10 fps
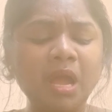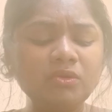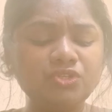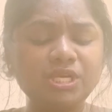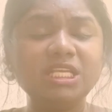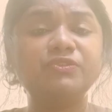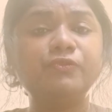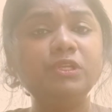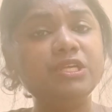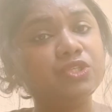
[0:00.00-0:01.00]
how
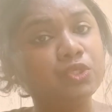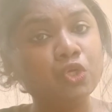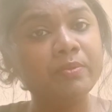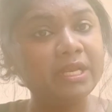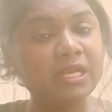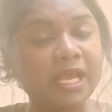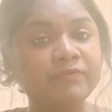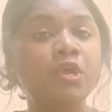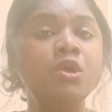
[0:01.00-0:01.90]
stressful is human life.